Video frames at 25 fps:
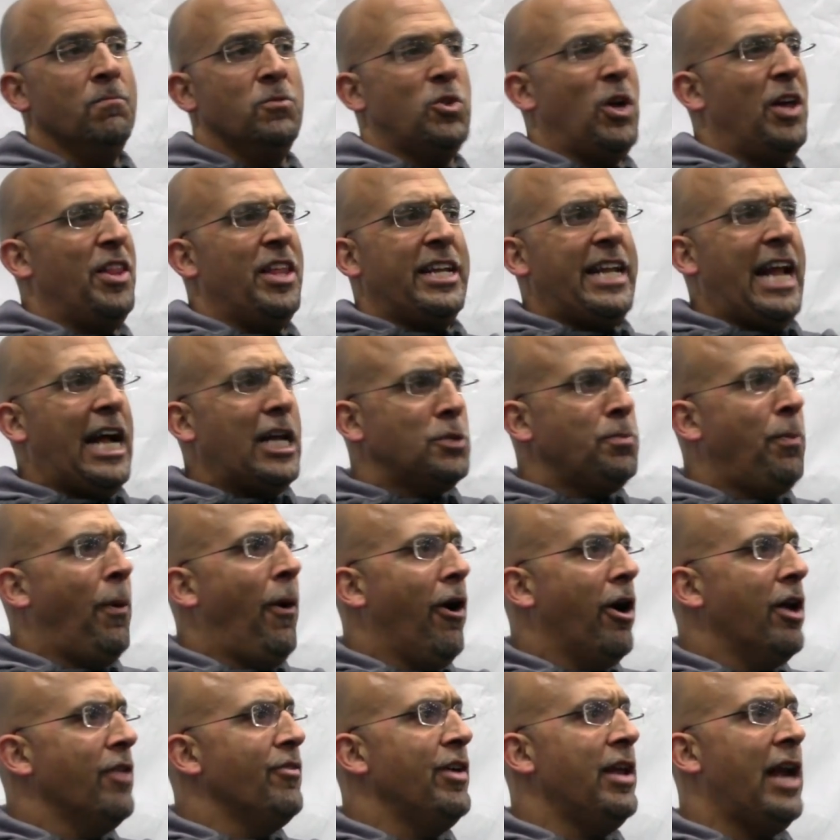So I think that's
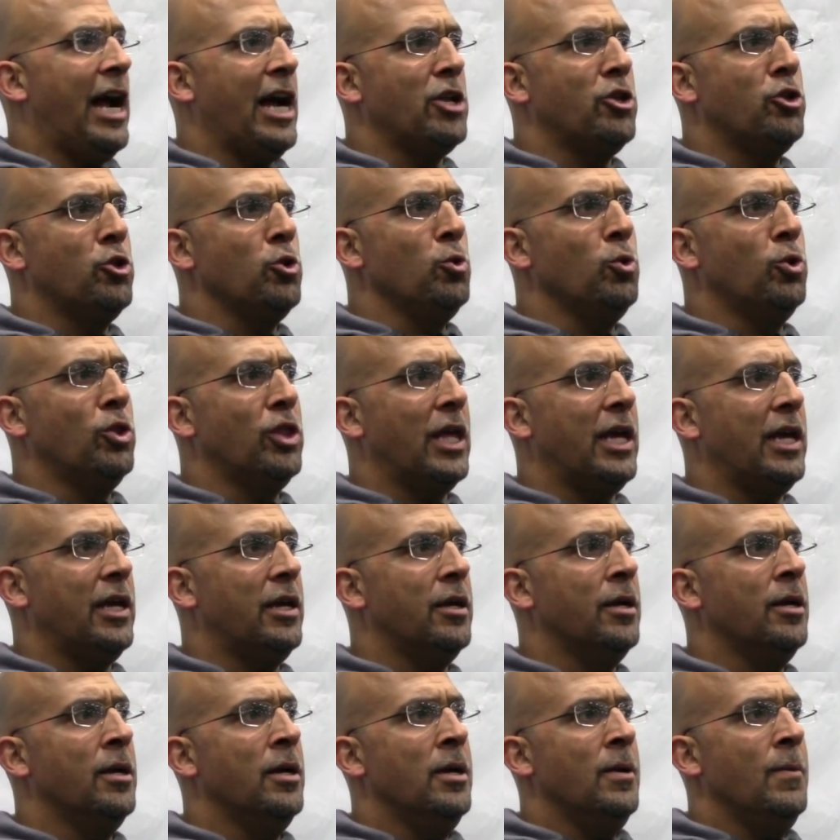part of it. I do
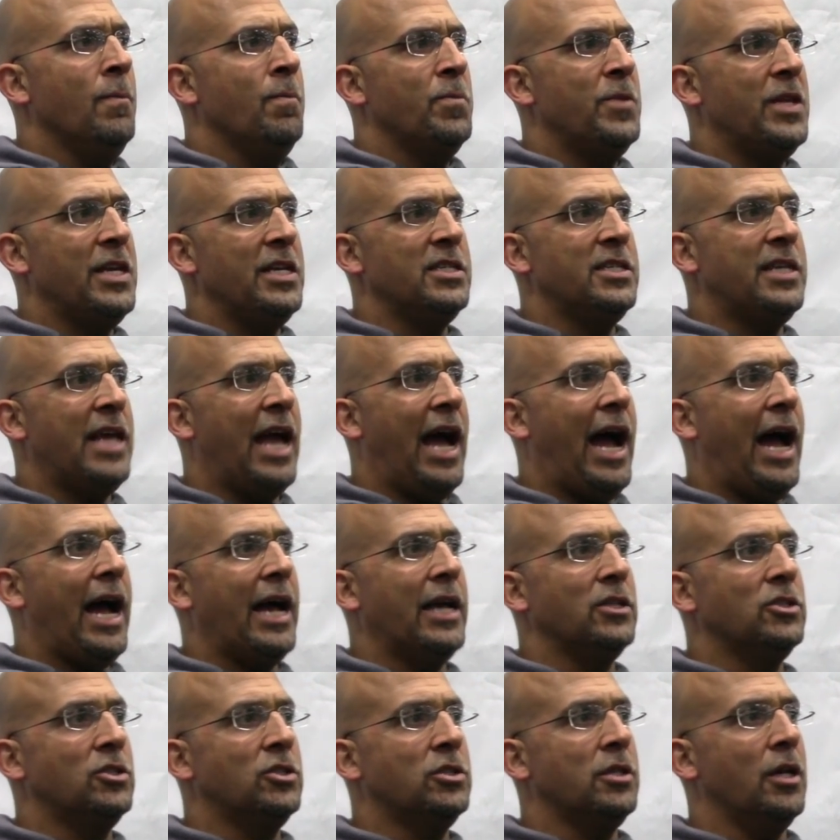think these
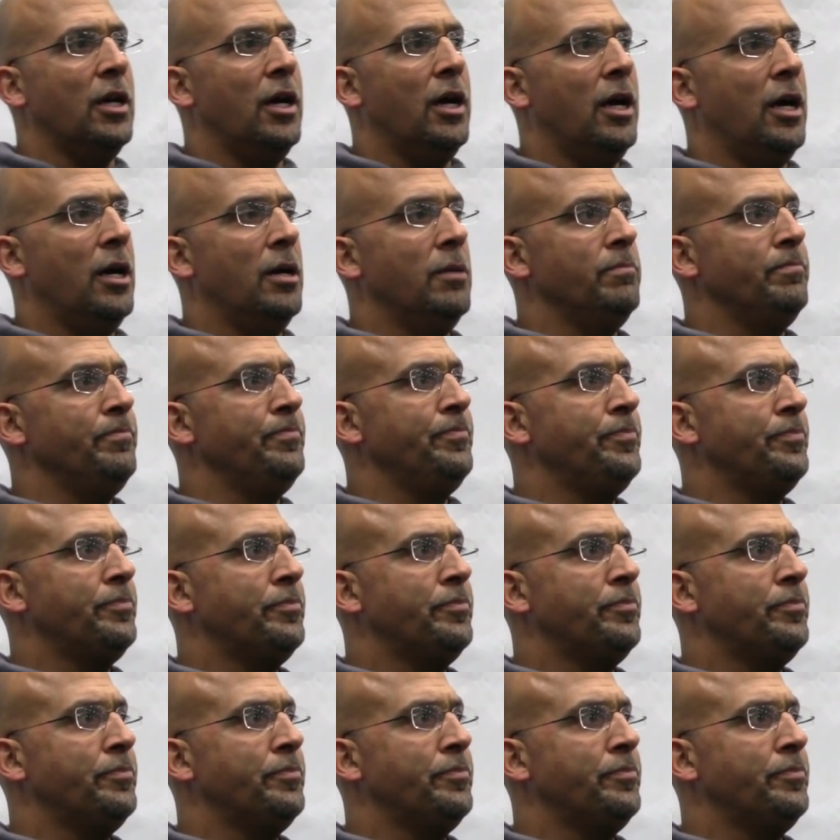guys um,